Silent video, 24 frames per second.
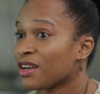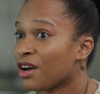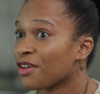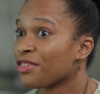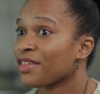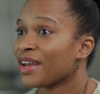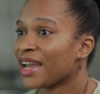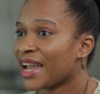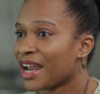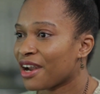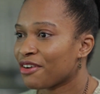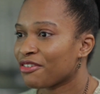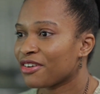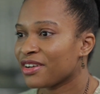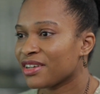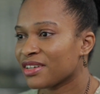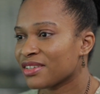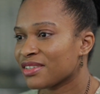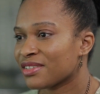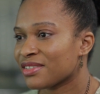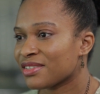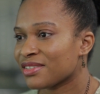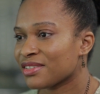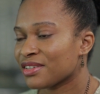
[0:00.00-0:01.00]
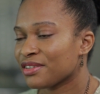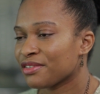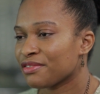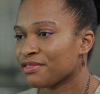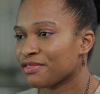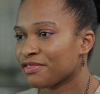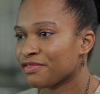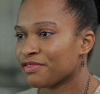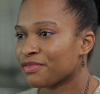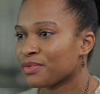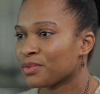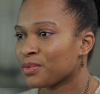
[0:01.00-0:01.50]
other areas
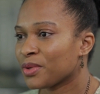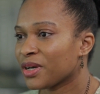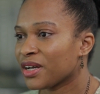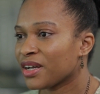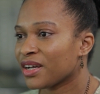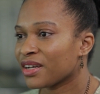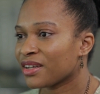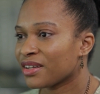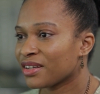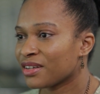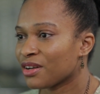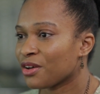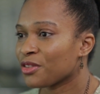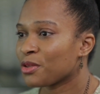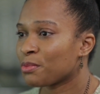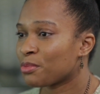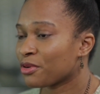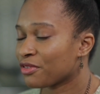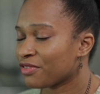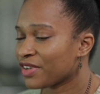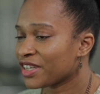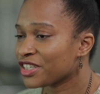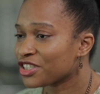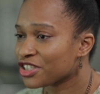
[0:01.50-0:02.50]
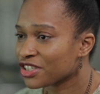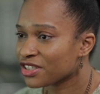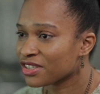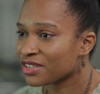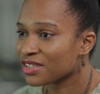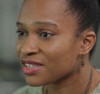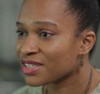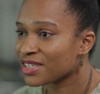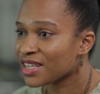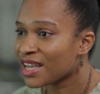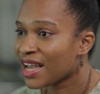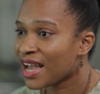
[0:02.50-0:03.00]
of work and other
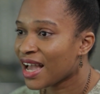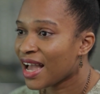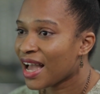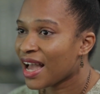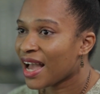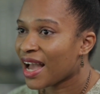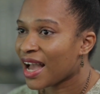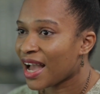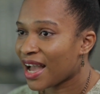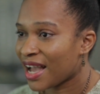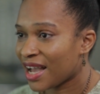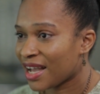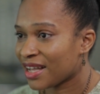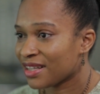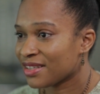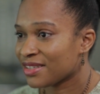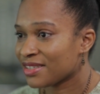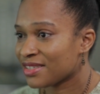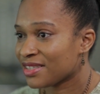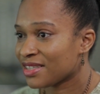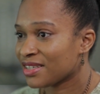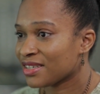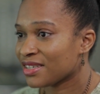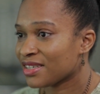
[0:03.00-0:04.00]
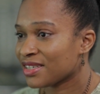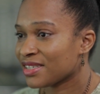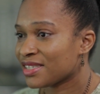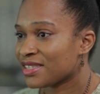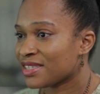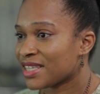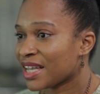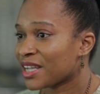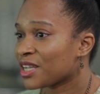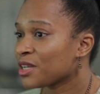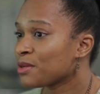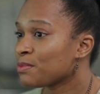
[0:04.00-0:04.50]
professions. And the
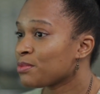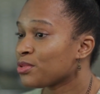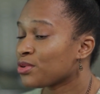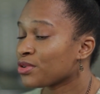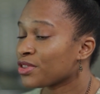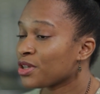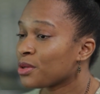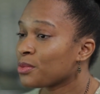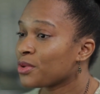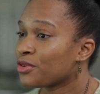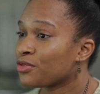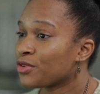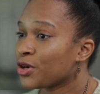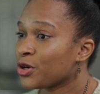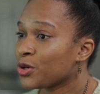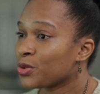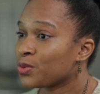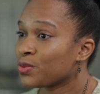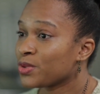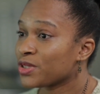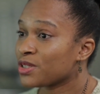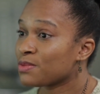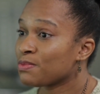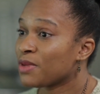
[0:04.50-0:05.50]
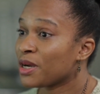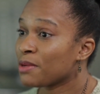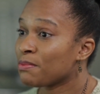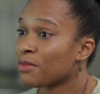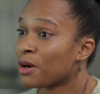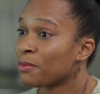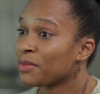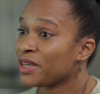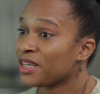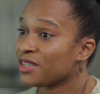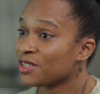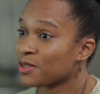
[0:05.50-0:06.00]
second book that we wrote was My
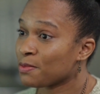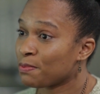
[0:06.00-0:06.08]
Mummy